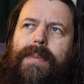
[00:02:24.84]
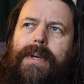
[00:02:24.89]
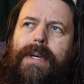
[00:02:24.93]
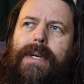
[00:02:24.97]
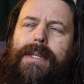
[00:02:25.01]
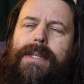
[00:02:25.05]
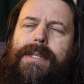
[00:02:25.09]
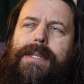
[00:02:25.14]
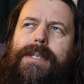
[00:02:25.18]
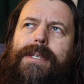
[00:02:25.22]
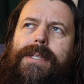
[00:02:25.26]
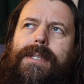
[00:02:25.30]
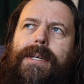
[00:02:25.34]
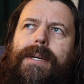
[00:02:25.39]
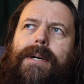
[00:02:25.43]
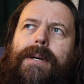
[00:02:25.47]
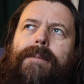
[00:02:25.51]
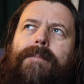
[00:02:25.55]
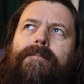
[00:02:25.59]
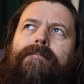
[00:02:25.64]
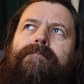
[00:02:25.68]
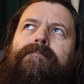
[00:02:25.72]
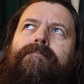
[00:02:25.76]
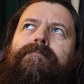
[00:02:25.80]

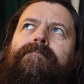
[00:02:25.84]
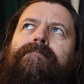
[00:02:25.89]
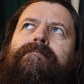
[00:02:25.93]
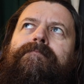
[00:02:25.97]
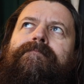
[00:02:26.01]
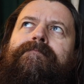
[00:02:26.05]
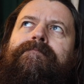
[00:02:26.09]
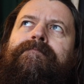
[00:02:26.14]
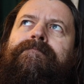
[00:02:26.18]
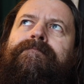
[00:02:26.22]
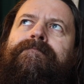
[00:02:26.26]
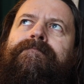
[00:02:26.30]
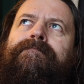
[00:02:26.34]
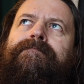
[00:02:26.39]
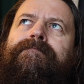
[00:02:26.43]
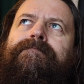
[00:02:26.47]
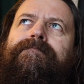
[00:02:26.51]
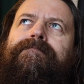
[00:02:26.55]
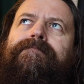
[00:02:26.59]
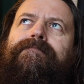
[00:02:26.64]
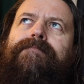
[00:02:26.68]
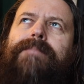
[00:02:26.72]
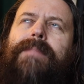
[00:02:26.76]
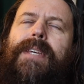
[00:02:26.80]

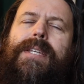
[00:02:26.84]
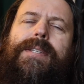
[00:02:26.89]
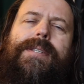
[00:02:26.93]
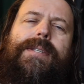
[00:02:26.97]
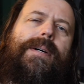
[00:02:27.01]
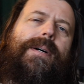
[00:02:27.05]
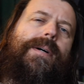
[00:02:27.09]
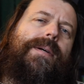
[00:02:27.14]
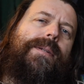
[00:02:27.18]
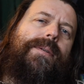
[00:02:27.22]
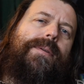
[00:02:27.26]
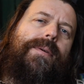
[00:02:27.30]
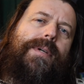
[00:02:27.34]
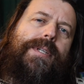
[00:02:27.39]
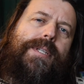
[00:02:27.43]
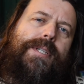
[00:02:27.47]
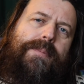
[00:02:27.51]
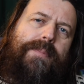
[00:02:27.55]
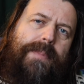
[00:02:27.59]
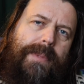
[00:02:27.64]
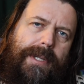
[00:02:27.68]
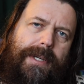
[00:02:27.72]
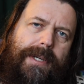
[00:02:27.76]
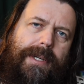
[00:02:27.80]
it's hard to
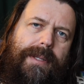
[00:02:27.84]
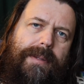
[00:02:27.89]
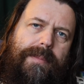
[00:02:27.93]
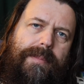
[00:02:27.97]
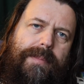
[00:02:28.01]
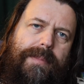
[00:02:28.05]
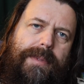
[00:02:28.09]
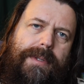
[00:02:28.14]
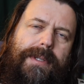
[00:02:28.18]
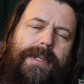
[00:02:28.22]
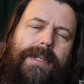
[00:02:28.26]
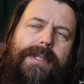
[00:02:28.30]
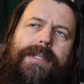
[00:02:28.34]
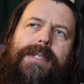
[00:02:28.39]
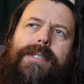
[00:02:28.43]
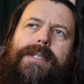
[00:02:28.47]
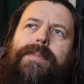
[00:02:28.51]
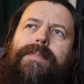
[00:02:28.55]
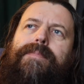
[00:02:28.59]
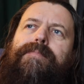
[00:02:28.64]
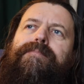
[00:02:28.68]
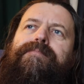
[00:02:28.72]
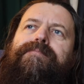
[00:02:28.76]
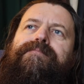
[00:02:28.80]
explain, but
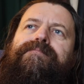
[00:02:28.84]
it's